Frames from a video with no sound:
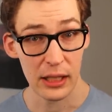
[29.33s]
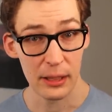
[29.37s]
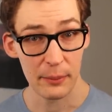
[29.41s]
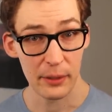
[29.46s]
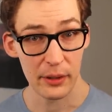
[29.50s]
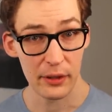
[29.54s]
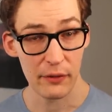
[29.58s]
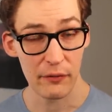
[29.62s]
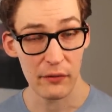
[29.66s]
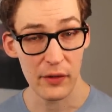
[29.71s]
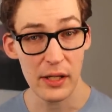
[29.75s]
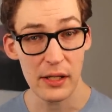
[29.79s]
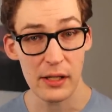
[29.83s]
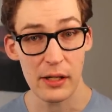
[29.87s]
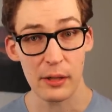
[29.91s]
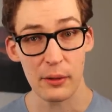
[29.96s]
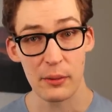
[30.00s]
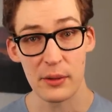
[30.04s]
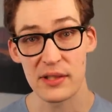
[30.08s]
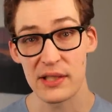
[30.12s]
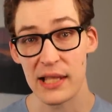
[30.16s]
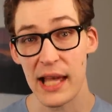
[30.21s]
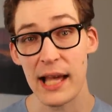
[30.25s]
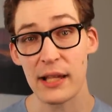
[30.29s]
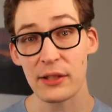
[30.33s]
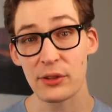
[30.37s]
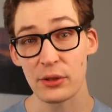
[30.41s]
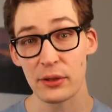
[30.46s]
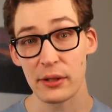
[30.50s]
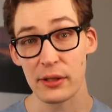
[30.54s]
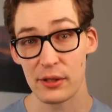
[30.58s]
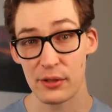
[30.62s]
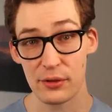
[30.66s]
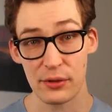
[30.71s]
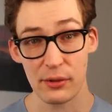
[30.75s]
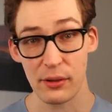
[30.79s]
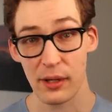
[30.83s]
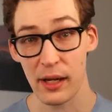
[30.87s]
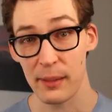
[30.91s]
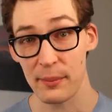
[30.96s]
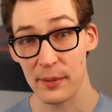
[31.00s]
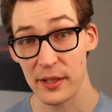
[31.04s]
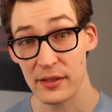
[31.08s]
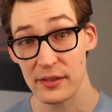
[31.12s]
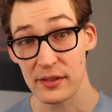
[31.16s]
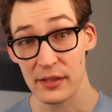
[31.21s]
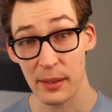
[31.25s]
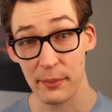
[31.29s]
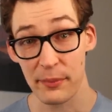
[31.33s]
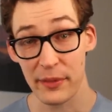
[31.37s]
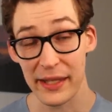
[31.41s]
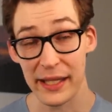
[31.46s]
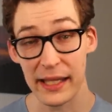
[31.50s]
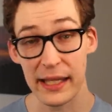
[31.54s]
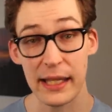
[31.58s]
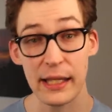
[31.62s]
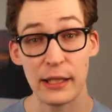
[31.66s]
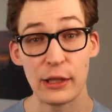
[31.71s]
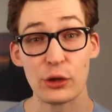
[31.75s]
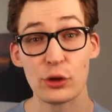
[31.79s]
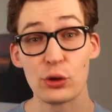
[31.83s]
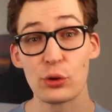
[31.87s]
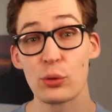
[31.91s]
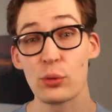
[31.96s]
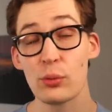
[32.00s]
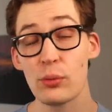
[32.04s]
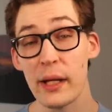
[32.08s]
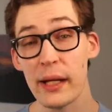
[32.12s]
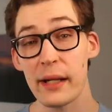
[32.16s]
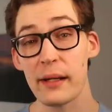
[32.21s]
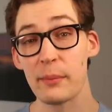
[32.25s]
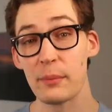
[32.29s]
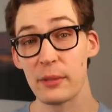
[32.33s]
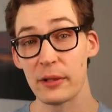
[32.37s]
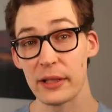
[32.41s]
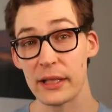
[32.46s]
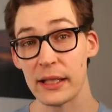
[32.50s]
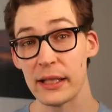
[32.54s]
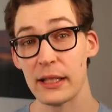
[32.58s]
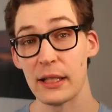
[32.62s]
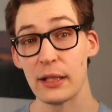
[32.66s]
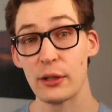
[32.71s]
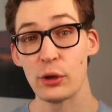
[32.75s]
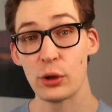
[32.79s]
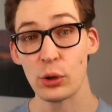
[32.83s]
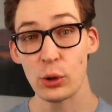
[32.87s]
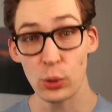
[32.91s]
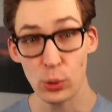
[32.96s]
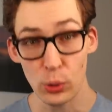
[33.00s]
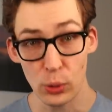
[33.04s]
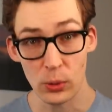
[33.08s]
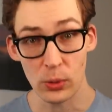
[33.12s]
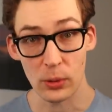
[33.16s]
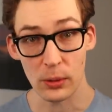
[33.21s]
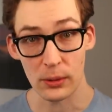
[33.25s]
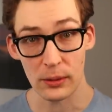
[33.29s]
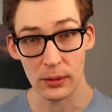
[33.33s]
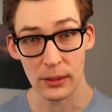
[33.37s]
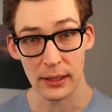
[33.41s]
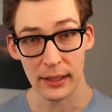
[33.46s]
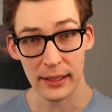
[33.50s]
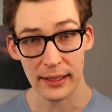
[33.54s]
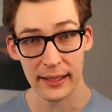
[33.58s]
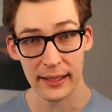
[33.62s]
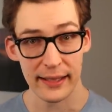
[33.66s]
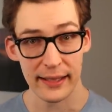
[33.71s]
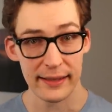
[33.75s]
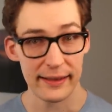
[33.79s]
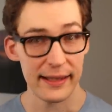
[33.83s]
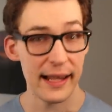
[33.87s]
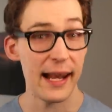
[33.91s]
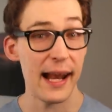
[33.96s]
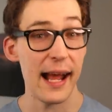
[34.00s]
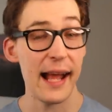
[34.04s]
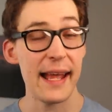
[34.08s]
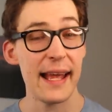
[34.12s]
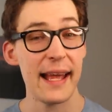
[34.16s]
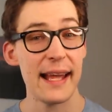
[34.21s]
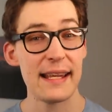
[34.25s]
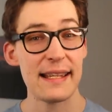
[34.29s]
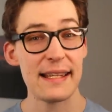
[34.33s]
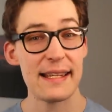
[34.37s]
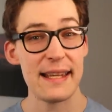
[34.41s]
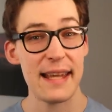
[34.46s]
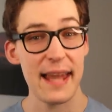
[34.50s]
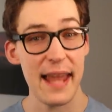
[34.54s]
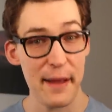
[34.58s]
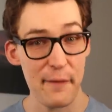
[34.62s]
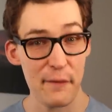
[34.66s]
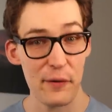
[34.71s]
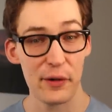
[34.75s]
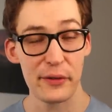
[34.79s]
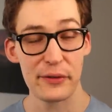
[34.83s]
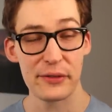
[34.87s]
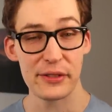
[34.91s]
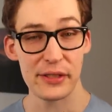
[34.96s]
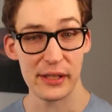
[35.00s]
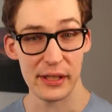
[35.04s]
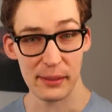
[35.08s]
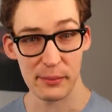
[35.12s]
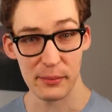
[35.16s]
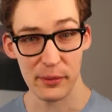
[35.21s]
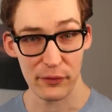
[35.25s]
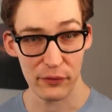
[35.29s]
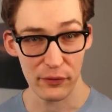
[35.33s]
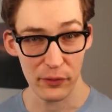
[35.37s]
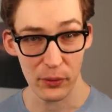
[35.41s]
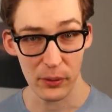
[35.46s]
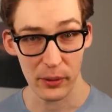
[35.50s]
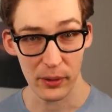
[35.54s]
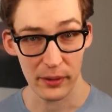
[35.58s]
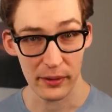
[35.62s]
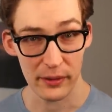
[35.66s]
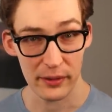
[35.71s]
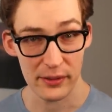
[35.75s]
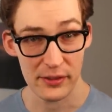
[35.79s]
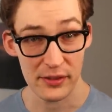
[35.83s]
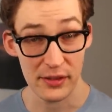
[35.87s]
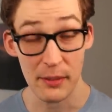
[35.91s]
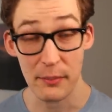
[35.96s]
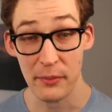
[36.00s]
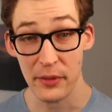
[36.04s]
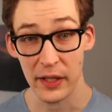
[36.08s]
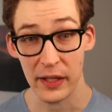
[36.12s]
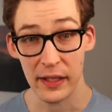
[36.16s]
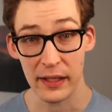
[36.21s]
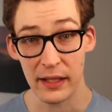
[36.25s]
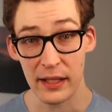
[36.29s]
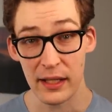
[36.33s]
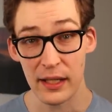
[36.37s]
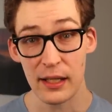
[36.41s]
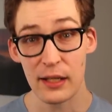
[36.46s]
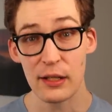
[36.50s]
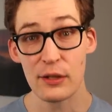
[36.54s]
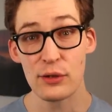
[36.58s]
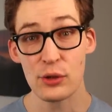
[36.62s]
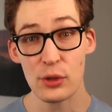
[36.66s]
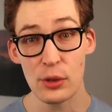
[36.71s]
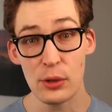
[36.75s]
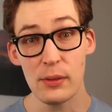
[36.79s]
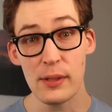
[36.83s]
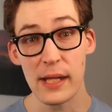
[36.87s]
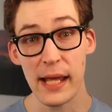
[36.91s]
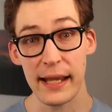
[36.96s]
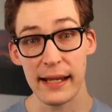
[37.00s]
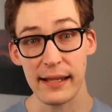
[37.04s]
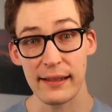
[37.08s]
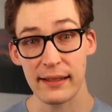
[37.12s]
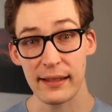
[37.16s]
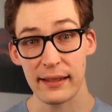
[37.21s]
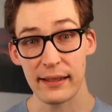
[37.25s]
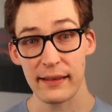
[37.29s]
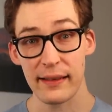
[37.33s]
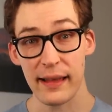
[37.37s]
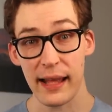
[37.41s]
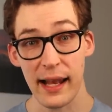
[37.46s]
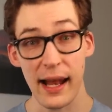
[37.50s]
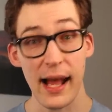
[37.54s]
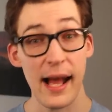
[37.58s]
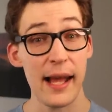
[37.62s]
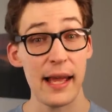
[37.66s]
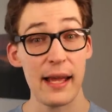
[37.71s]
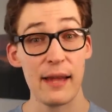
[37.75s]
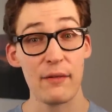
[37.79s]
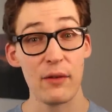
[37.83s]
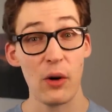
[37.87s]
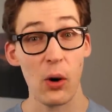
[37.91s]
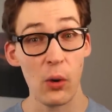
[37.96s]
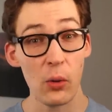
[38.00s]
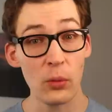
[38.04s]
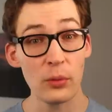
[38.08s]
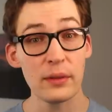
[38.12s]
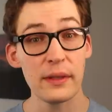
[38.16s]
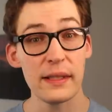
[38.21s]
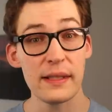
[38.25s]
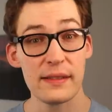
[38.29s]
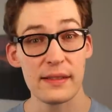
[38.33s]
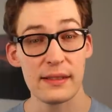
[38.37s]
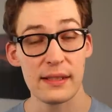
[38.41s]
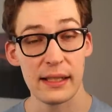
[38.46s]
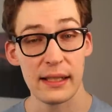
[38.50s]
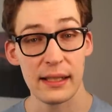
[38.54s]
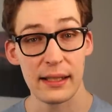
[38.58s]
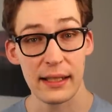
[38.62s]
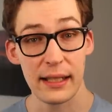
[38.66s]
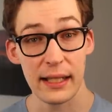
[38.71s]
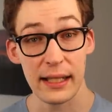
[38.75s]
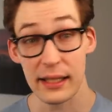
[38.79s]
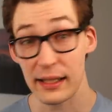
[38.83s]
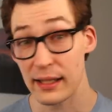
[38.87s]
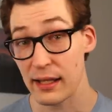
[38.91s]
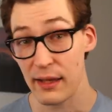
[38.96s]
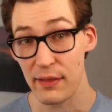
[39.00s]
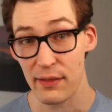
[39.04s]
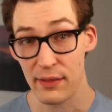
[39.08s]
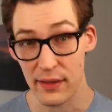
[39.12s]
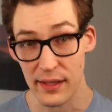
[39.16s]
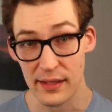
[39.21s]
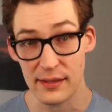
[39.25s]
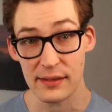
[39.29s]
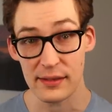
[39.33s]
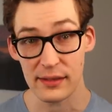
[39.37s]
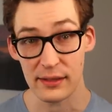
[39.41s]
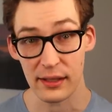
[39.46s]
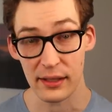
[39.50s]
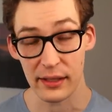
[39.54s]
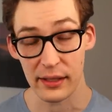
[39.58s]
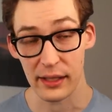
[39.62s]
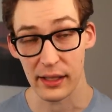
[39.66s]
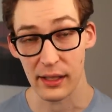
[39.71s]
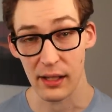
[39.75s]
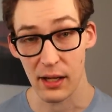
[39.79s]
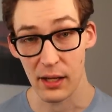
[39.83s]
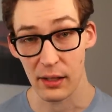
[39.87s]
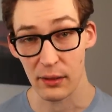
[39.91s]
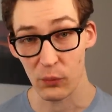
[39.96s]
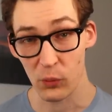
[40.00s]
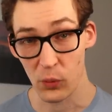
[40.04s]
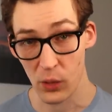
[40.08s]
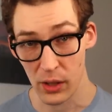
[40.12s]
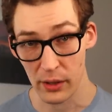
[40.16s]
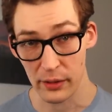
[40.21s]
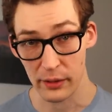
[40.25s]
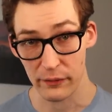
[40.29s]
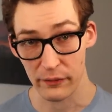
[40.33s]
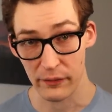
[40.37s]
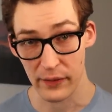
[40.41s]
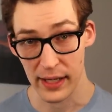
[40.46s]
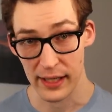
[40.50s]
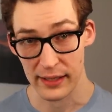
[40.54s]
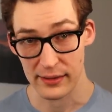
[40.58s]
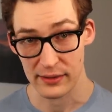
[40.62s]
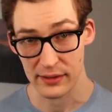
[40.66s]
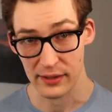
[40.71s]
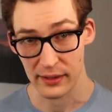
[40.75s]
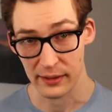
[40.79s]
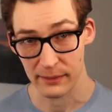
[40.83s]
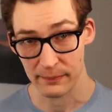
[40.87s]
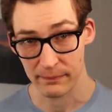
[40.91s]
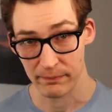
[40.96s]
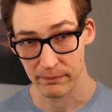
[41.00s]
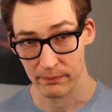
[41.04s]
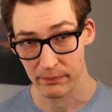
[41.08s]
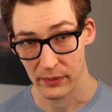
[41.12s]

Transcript: But the video is actually describing something incredibly cool that I had never seen before, something to date that I have only seen in this study on water fasting.